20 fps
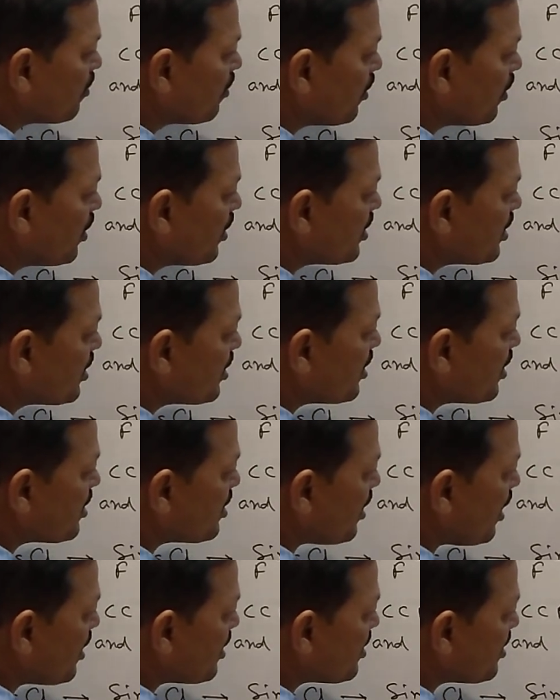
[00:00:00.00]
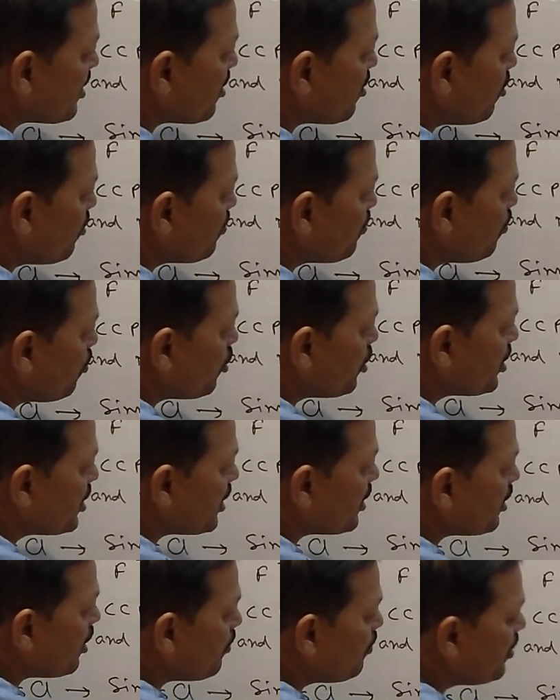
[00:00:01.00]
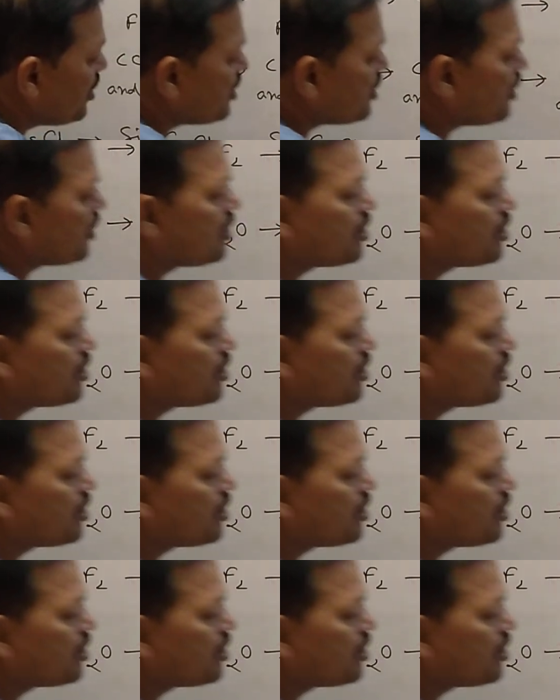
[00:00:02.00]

This is the structure of body center, means it